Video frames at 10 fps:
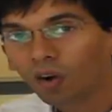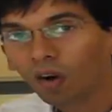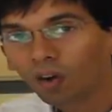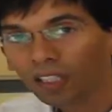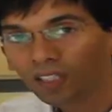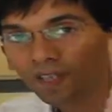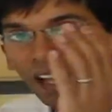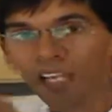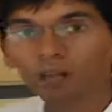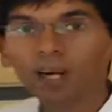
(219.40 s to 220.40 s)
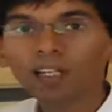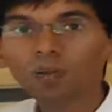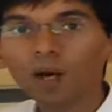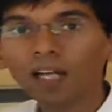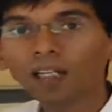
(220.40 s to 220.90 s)
or it's flying by
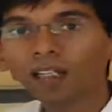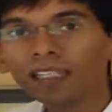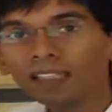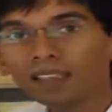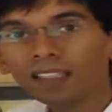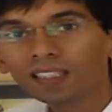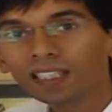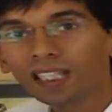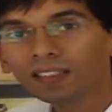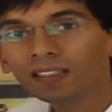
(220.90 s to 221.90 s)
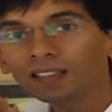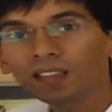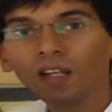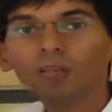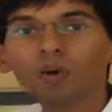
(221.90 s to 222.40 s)
the wire. In this case,
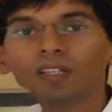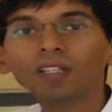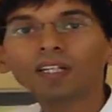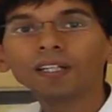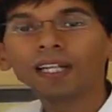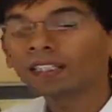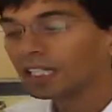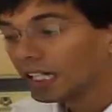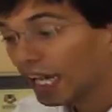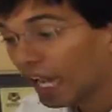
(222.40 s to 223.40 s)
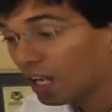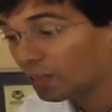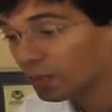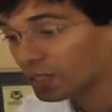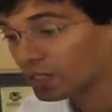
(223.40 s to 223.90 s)
the laboratory tests
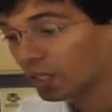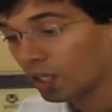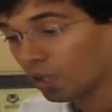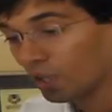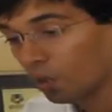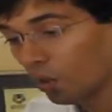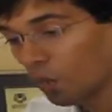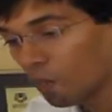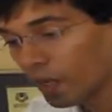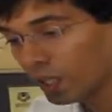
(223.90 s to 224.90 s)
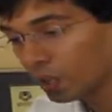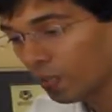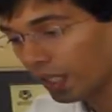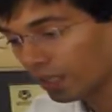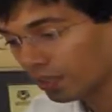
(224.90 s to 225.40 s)
help us know much
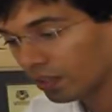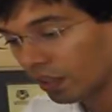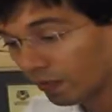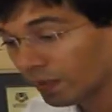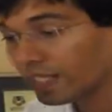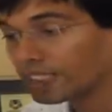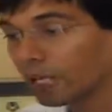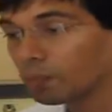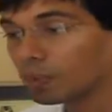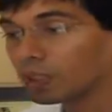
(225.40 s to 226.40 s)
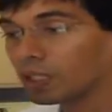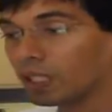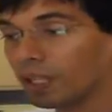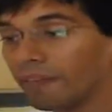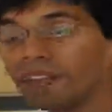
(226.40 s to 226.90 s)
better. For example,
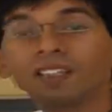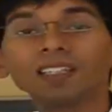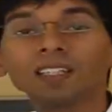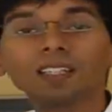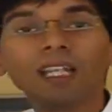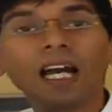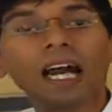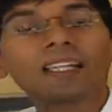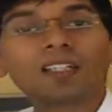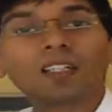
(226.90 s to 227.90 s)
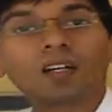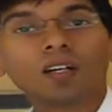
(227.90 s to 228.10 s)
this girl has an